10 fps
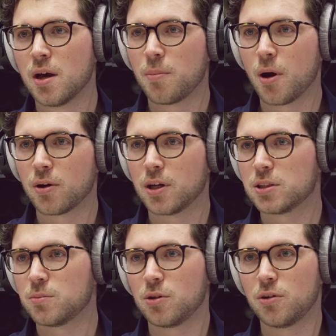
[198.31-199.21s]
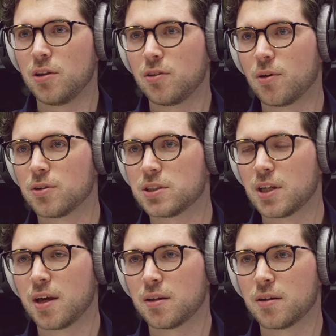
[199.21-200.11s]
paradigm you need to
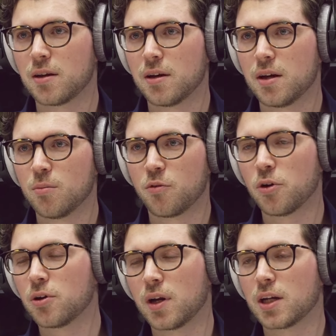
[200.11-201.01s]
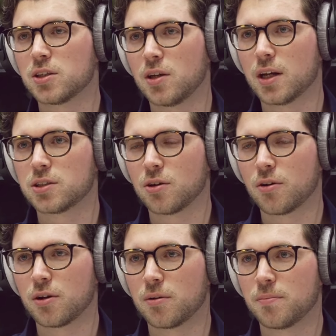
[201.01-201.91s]
understand before you can actually get
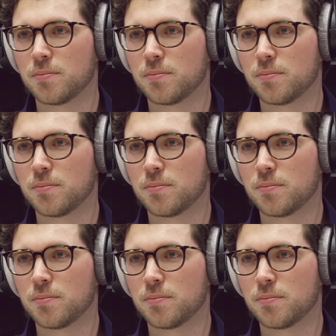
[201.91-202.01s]
started.